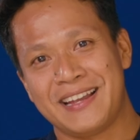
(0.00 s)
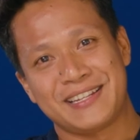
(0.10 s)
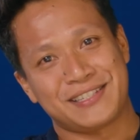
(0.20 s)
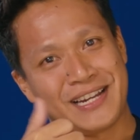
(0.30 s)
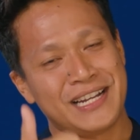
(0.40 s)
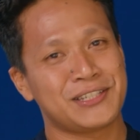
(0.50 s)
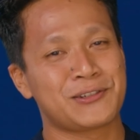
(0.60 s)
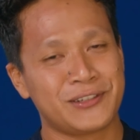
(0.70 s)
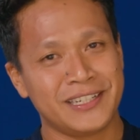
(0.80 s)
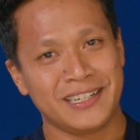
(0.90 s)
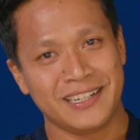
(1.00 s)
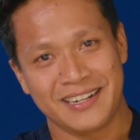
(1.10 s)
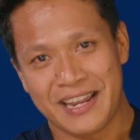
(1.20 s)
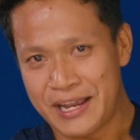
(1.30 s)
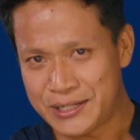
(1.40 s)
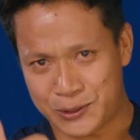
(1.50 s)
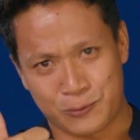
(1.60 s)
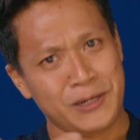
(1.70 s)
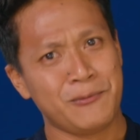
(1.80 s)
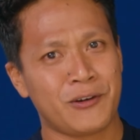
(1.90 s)
sunscreen,
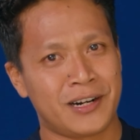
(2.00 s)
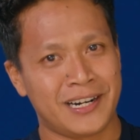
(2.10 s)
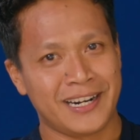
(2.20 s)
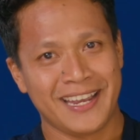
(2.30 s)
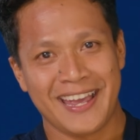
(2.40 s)
swimwear,